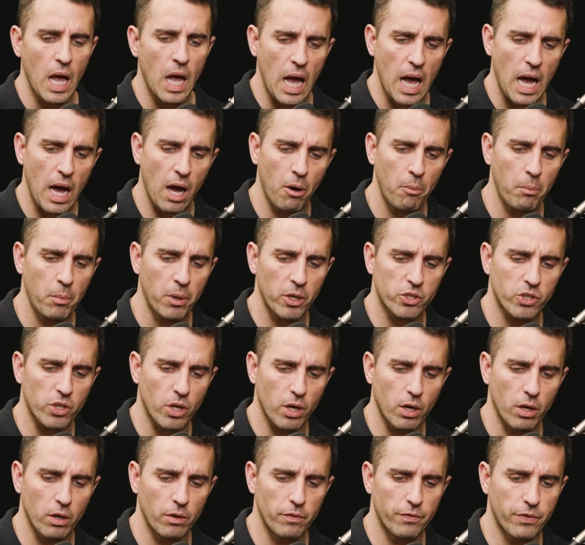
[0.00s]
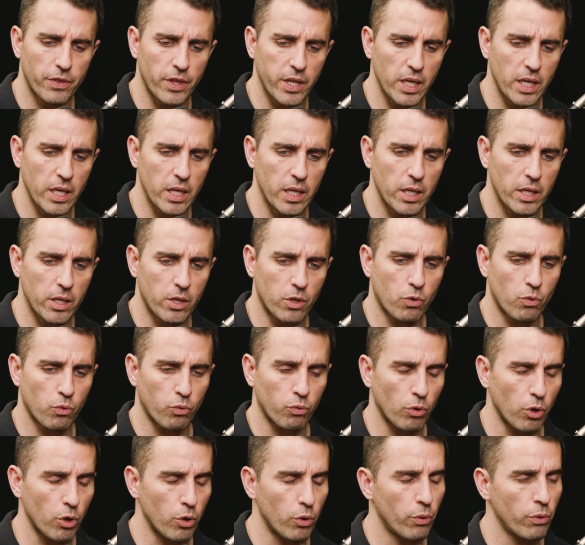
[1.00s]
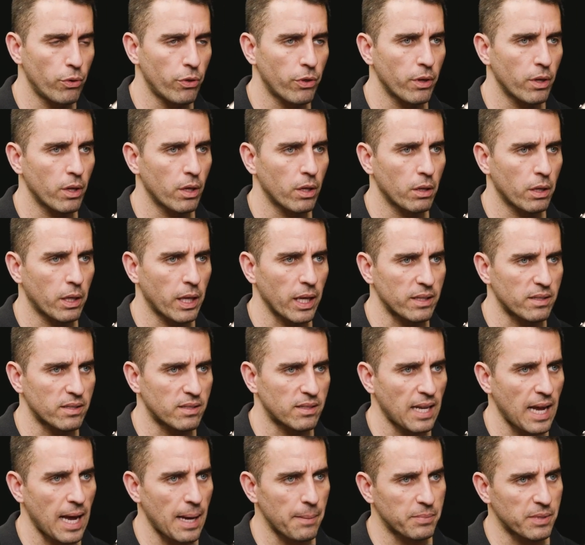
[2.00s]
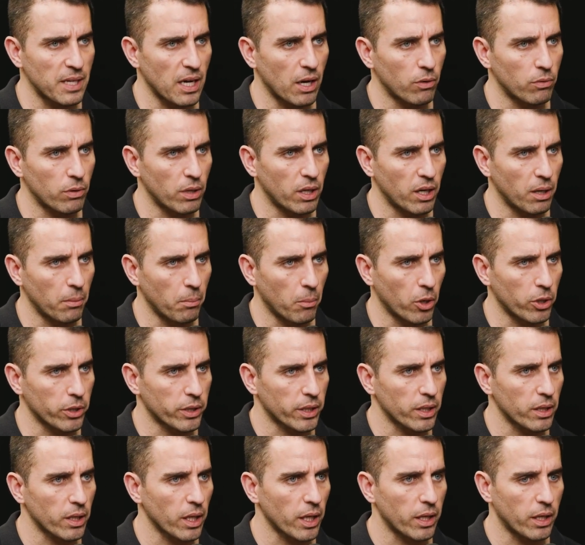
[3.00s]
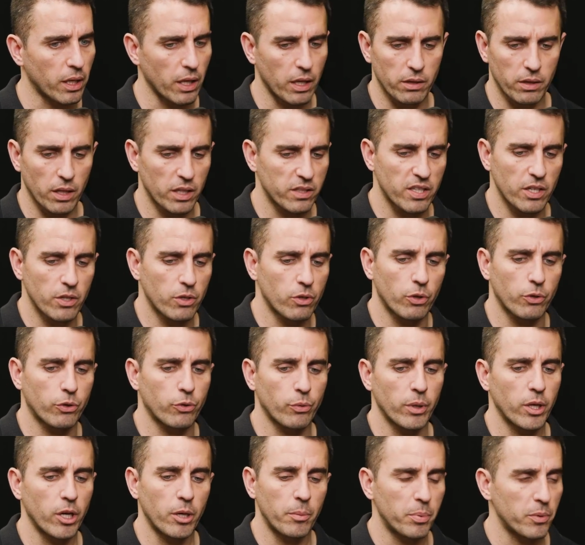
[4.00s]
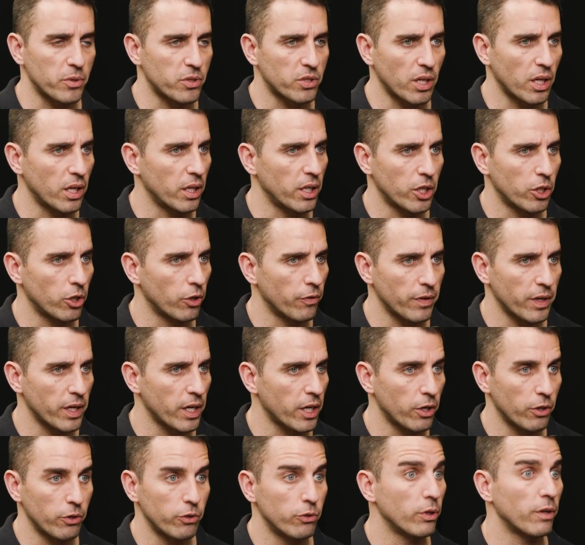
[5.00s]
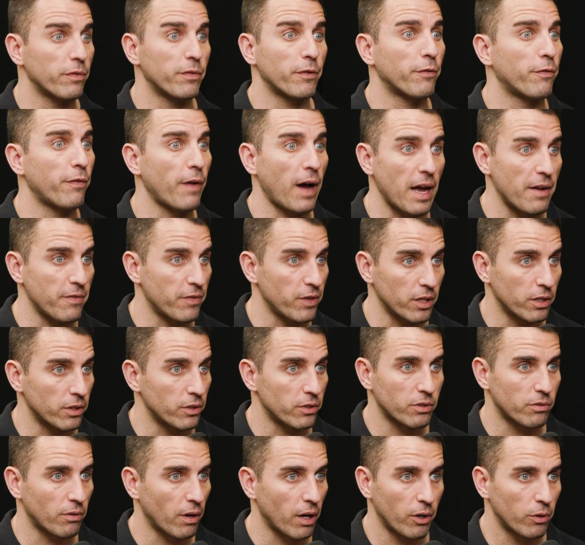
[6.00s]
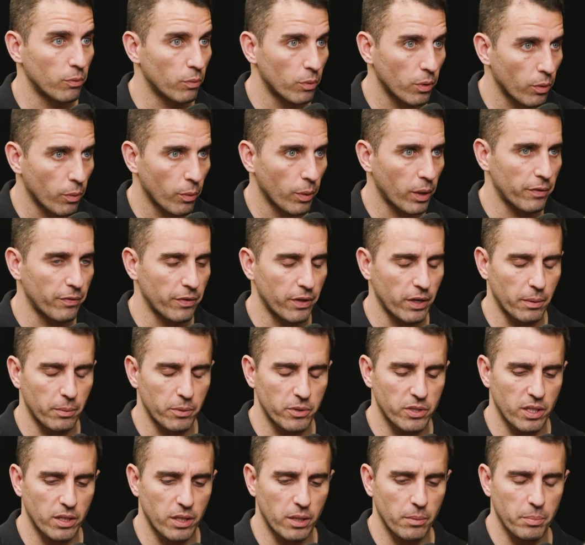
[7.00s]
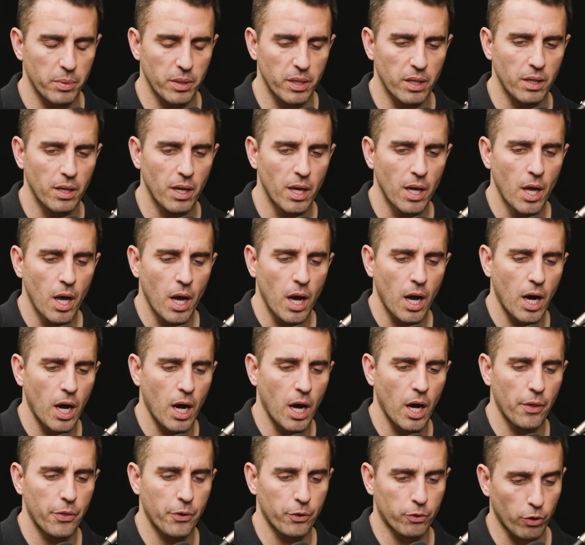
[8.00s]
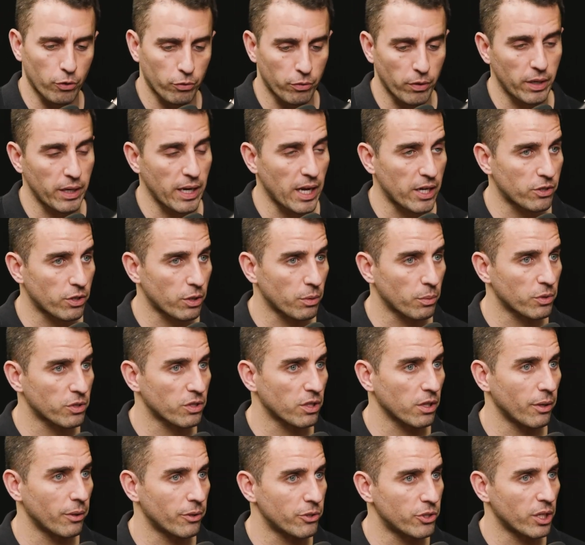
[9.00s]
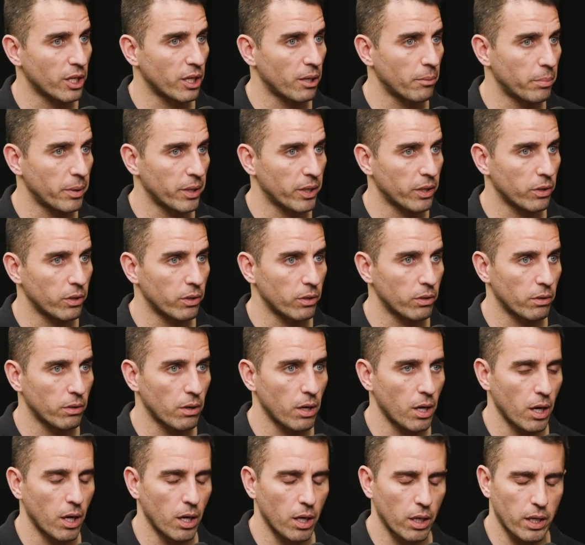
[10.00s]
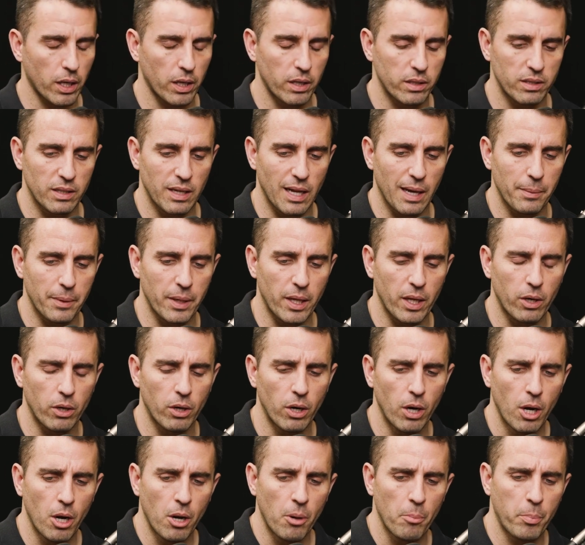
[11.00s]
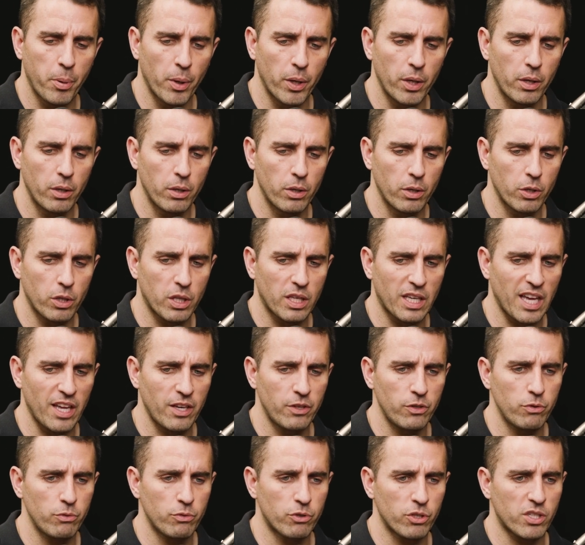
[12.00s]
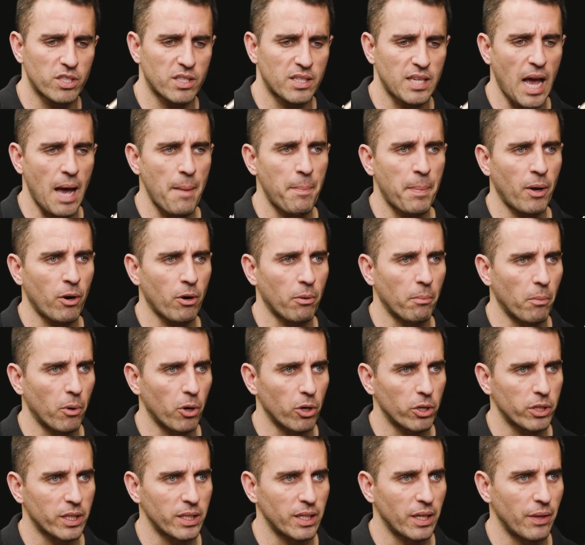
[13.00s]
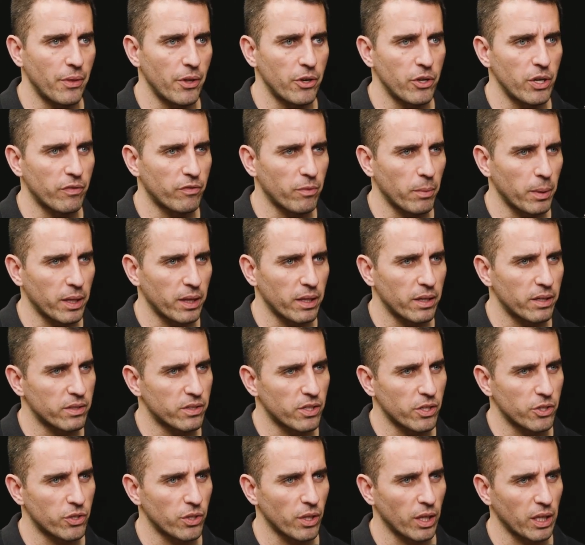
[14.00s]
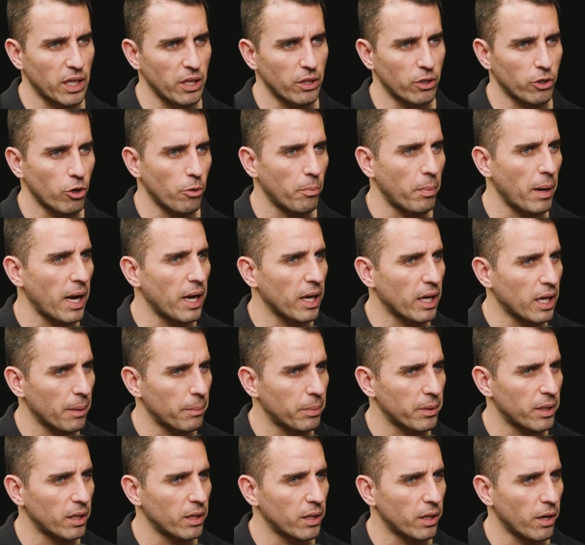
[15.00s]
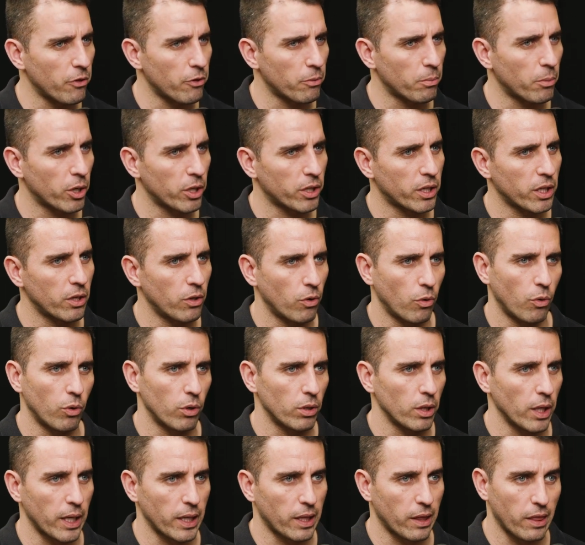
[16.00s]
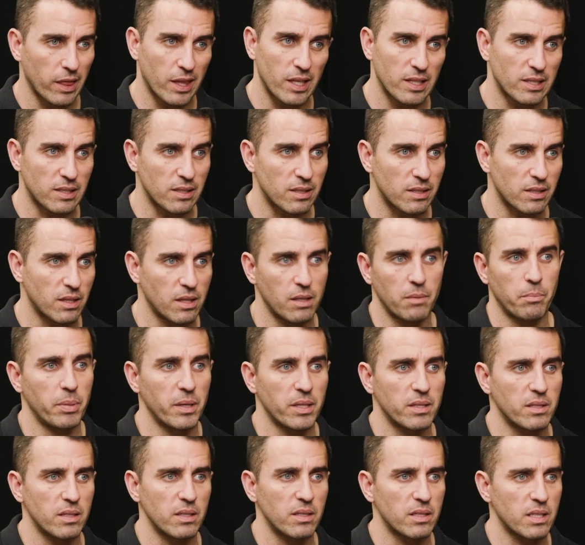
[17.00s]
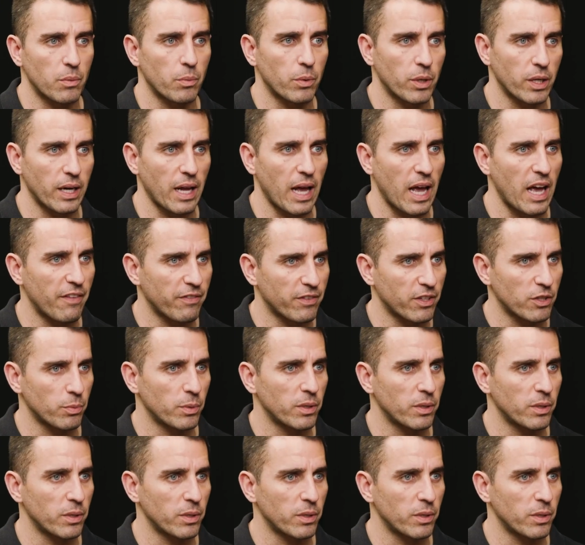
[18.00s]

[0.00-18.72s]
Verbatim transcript: How much of the growth gets tapped out in a market. Like it, let's say you're 300% year over year and you have for five years, right? Or, or whatever the numbers end up being. Uh, the growth rate naturally will slow as you get a bigger uh, kind of denominator. But can you just tap out a market and then you have to make the decision like either go buy a company in another market or like this is the business that we're going to have because